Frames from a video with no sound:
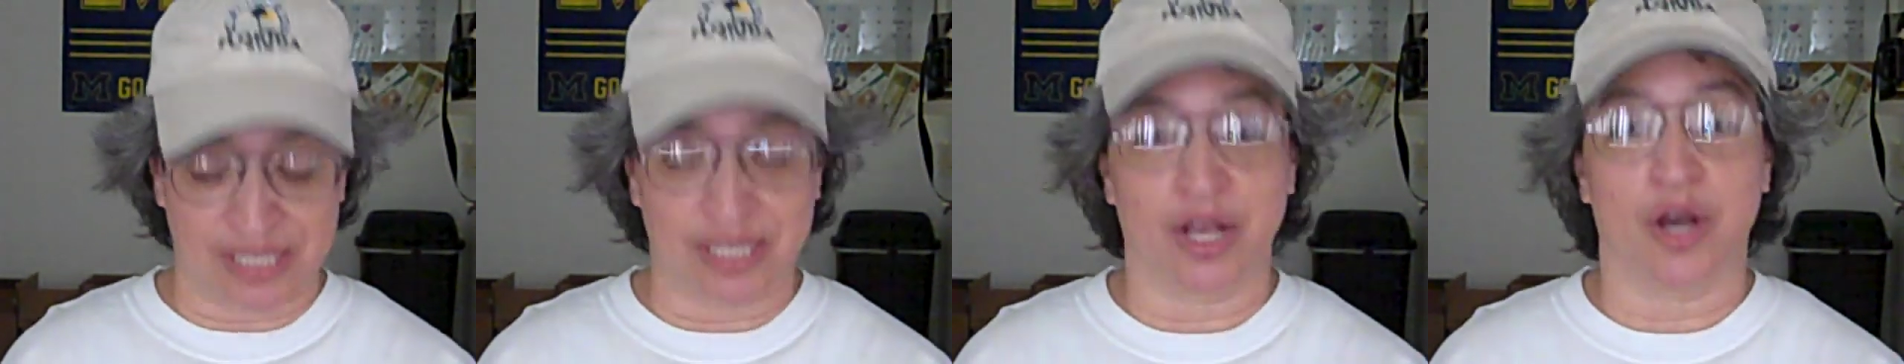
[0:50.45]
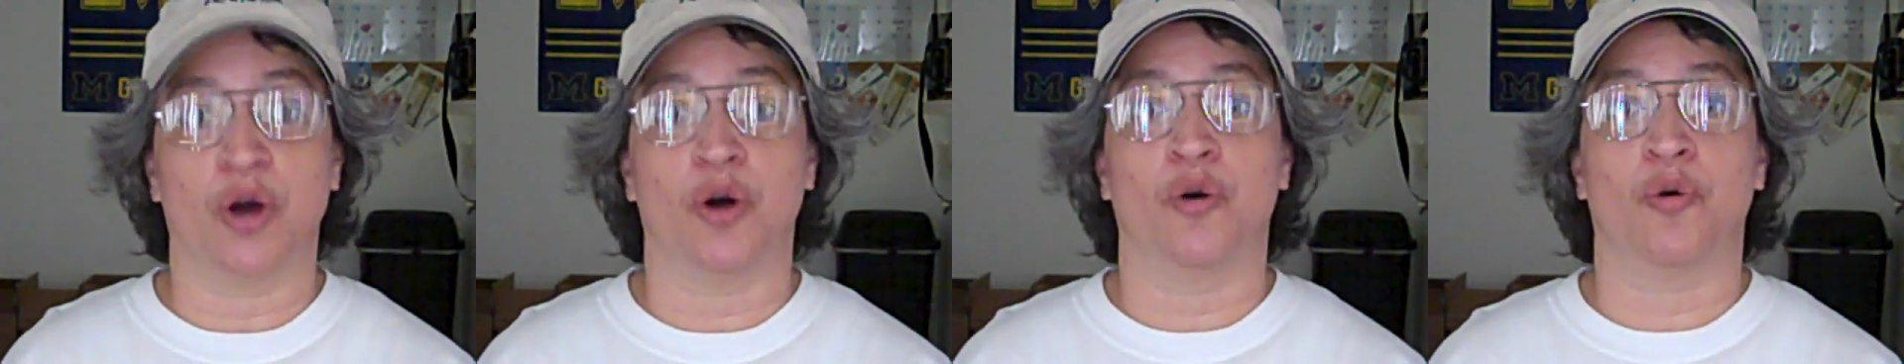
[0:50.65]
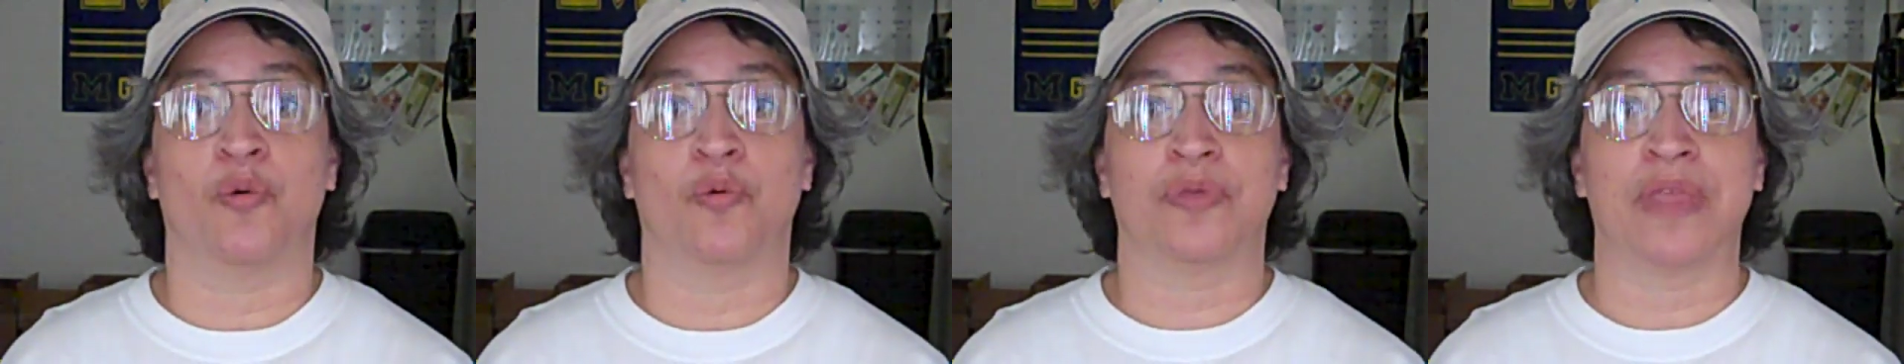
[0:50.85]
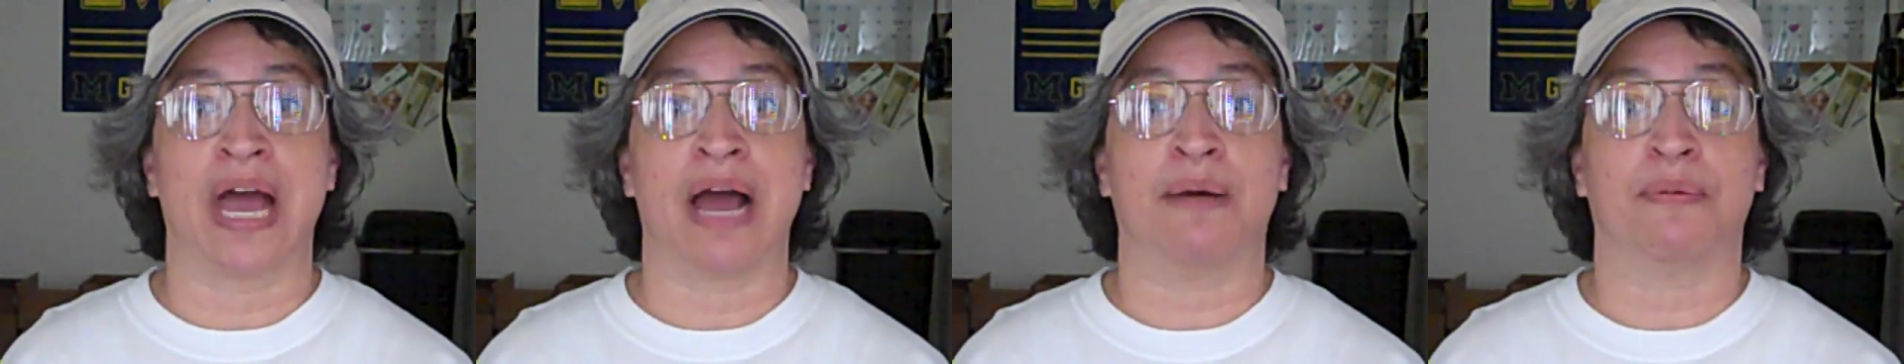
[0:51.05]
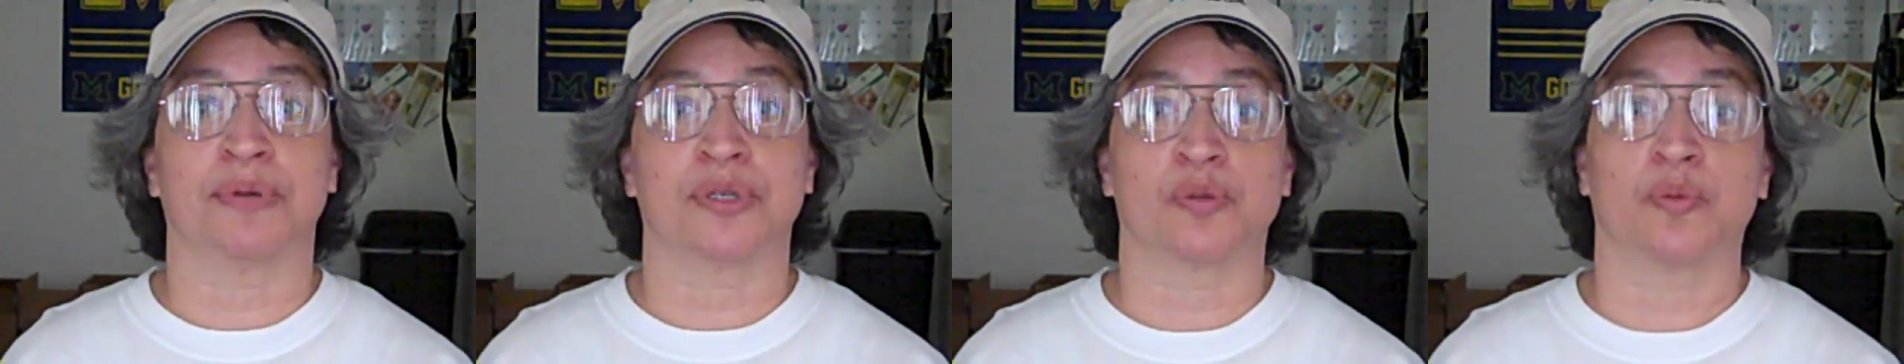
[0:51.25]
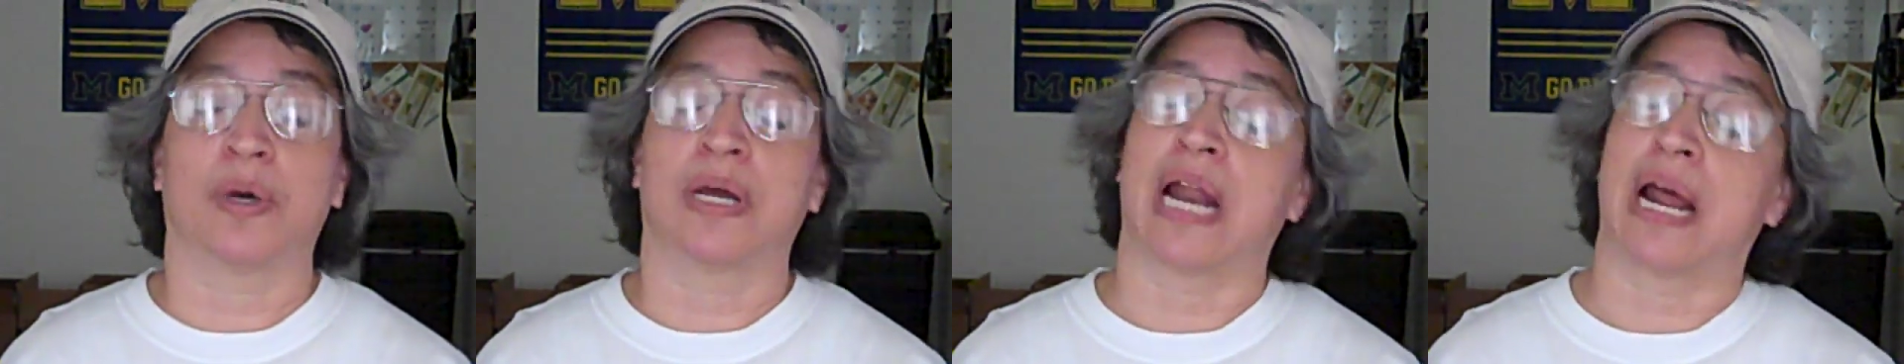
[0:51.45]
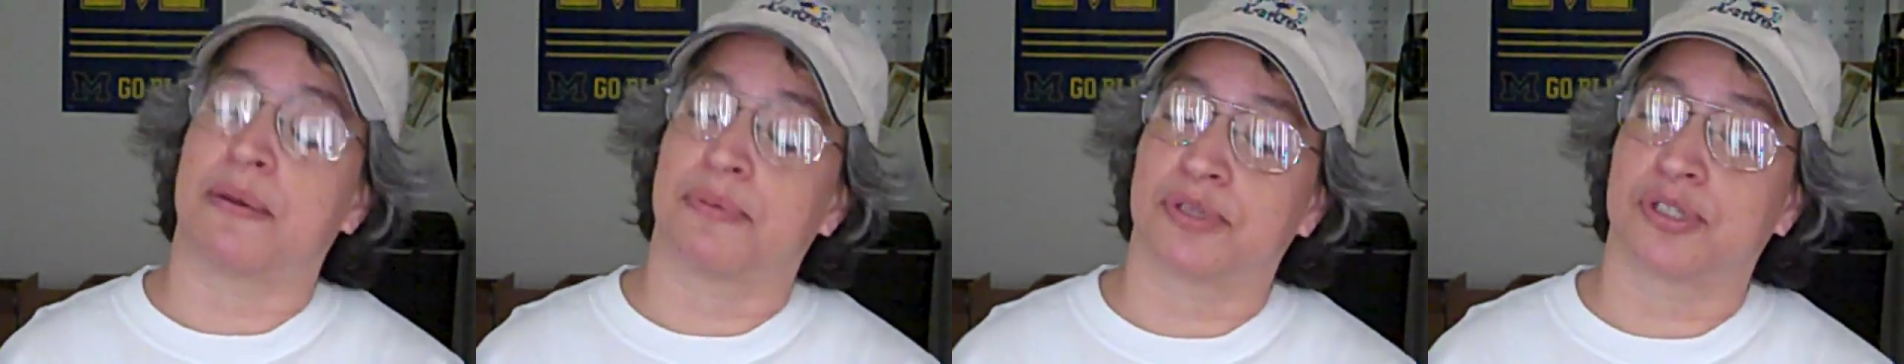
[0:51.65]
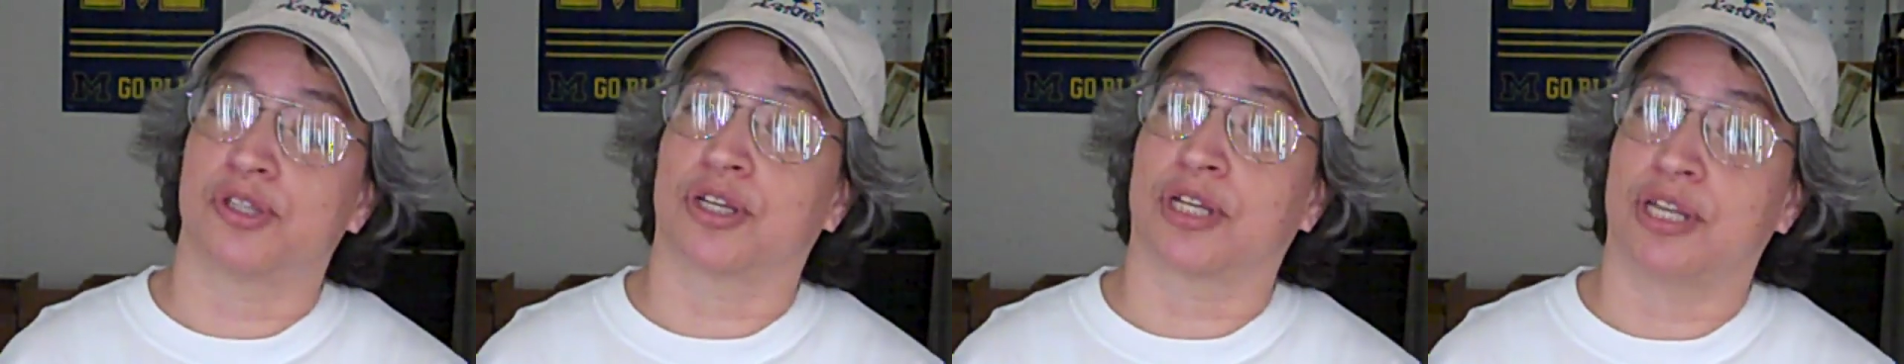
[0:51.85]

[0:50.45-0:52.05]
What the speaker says: So that was what I was